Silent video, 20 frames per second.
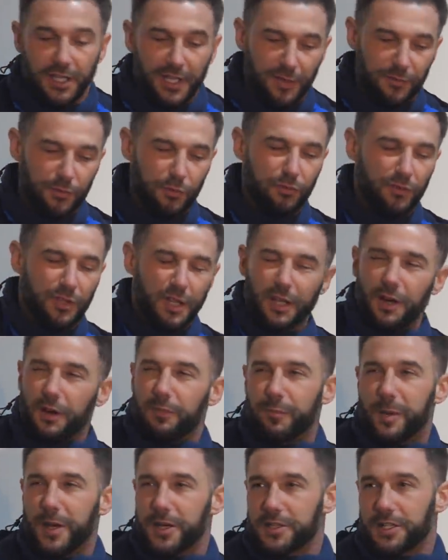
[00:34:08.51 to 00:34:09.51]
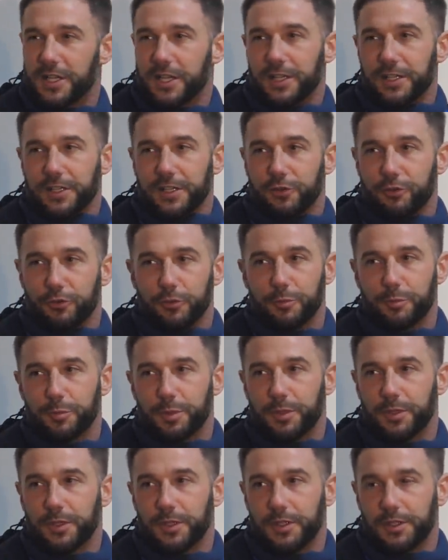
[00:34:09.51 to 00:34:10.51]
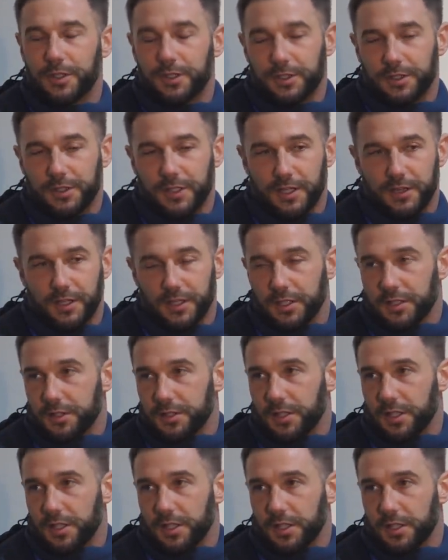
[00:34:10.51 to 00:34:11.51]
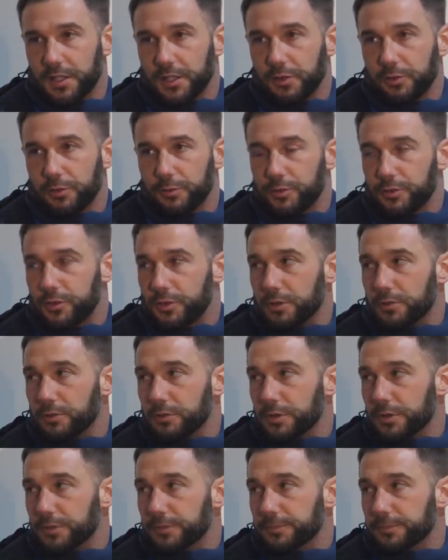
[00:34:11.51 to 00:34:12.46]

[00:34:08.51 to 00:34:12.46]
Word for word: if you didn't have personality in the group, I think I think the group struggles.